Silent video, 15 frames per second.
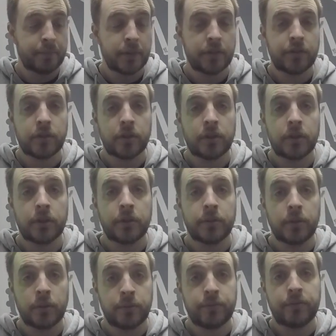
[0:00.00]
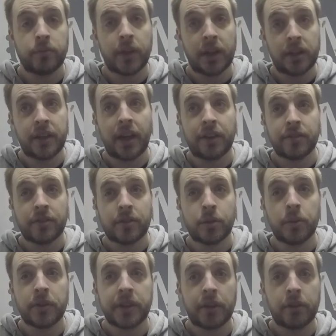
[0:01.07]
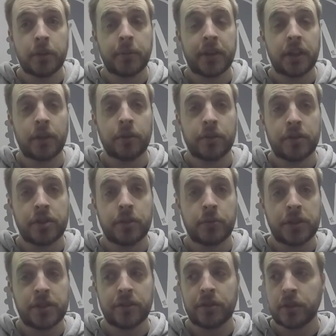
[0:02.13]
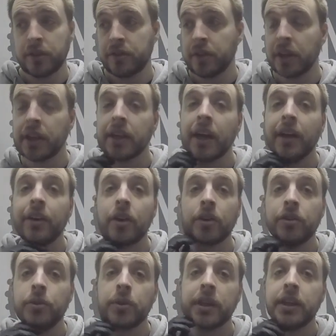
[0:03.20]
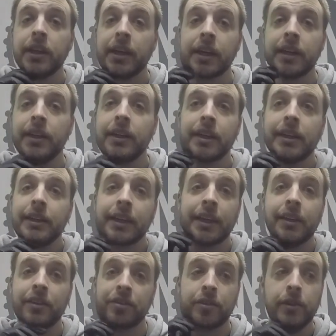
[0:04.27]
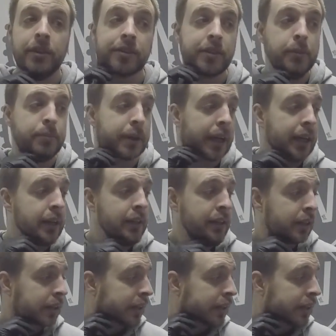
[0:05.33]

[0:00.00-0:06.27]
So, well, it has cooled down a bit now, which is good, so I can carry on doing getting the stocks up again.